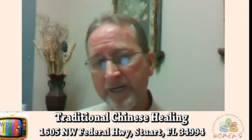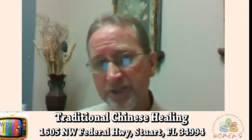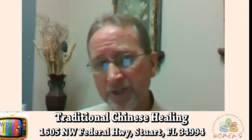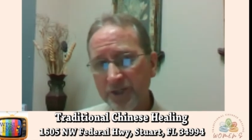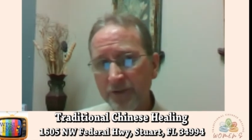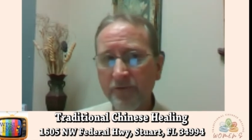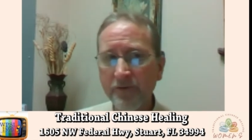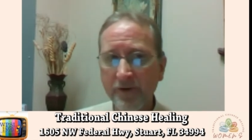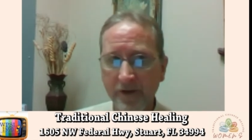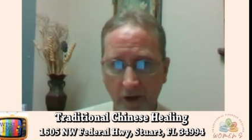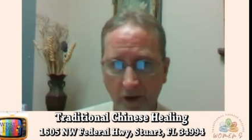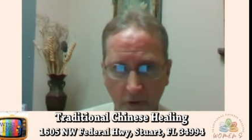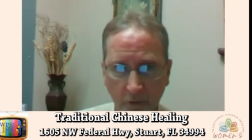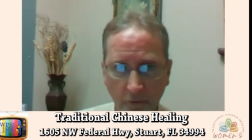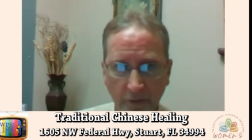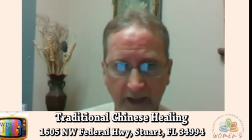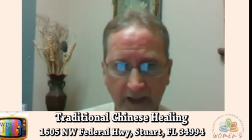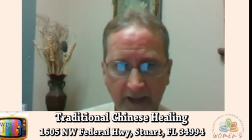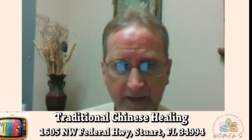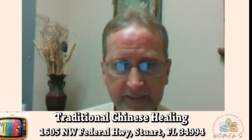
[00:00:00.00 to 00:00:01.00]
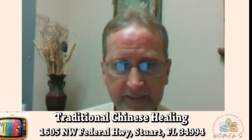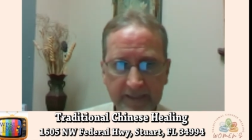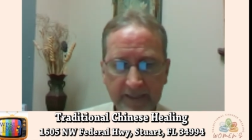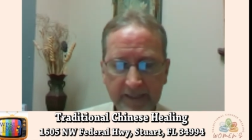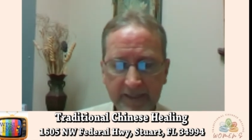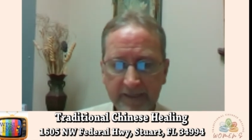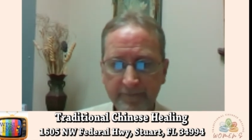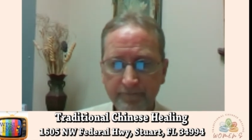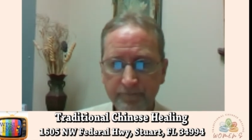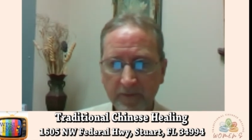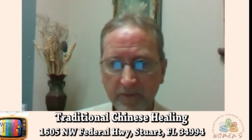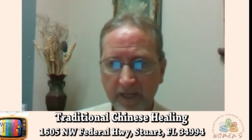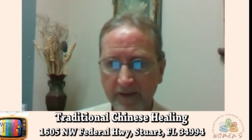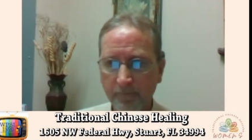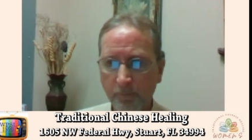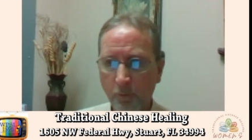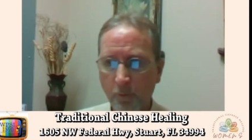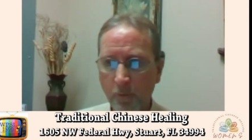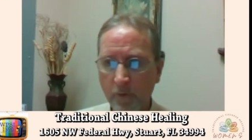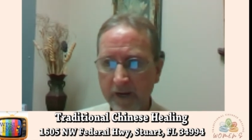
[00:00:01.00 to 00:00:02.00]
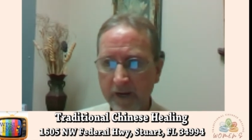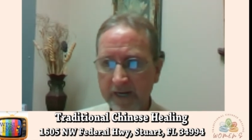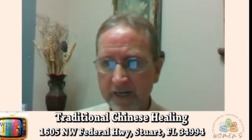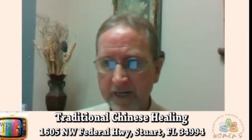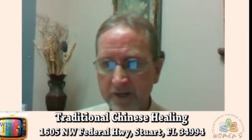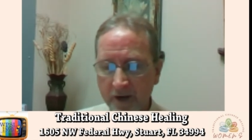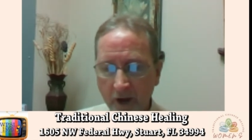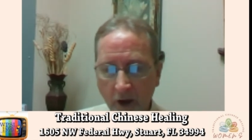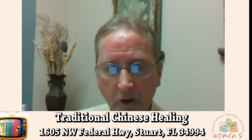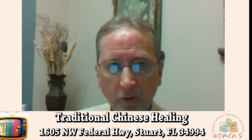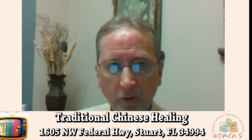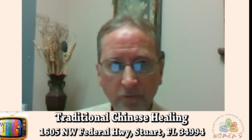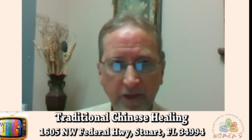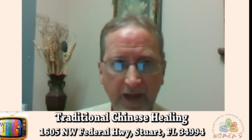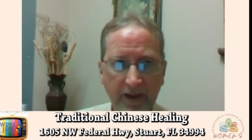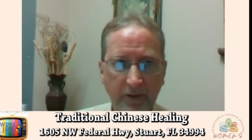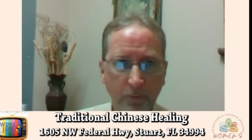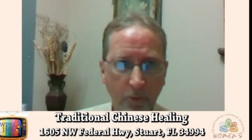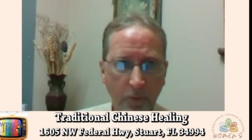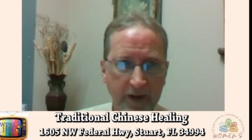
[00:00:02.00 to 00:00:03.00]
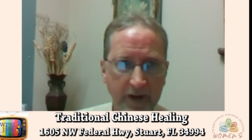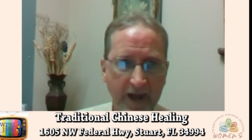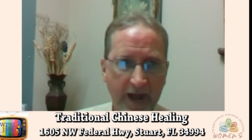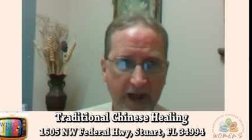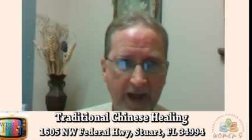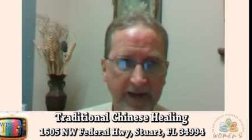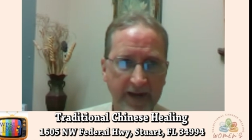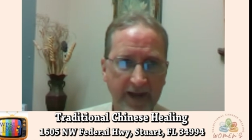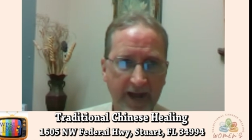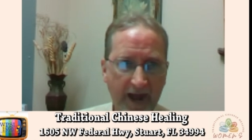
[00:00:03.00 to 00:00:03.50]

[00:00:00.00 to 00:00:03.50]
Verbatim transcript: do know that, and we know that we're not